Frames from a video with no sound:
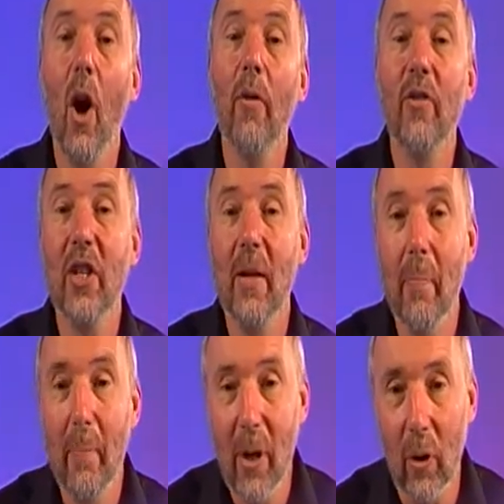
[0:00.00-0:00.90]
offers
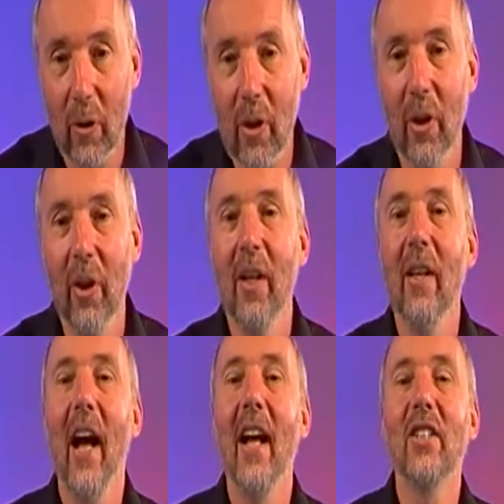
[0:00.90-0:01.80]
him milk
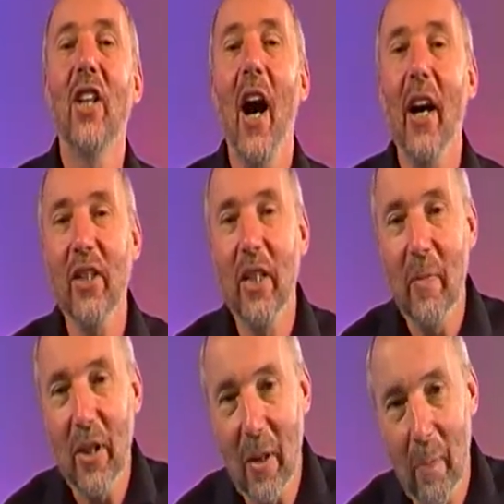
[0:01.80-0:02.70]
and tucks
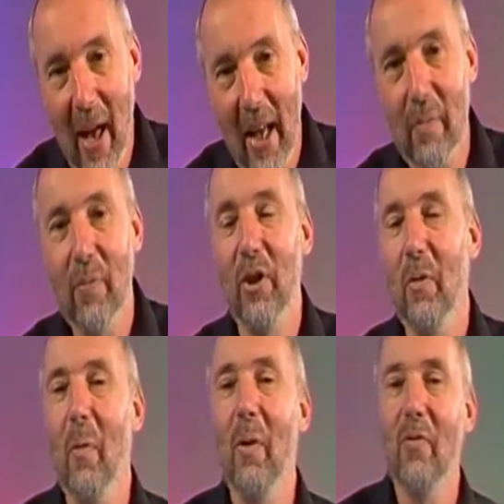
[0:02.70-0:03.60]
him into bed,
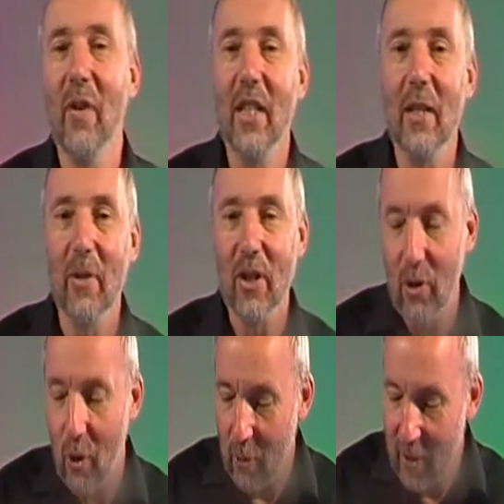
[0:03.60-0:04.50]
presumably reads him a
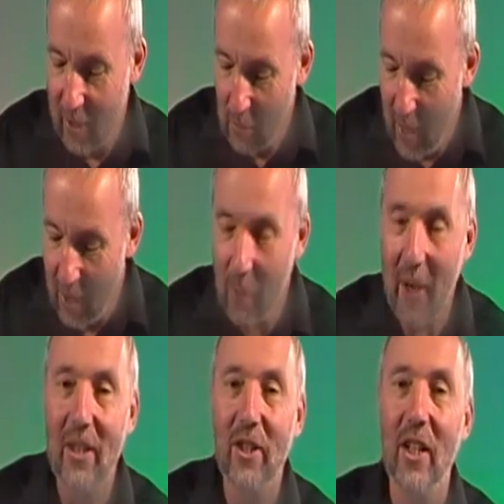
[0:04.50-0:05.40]
story as well,
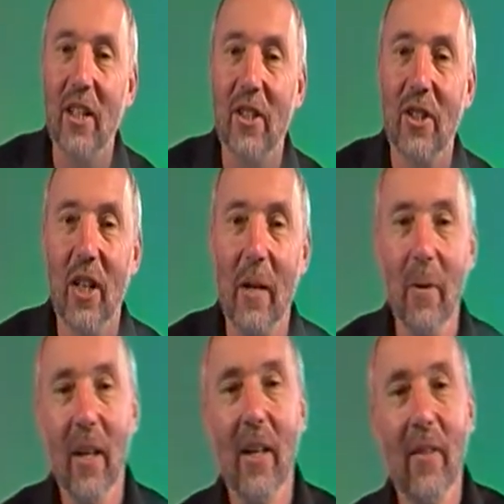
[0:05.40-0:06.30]
waits till he's asleep,
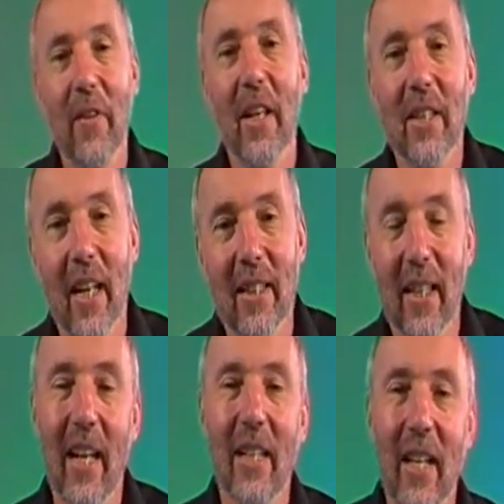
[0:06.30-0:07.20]
then takes a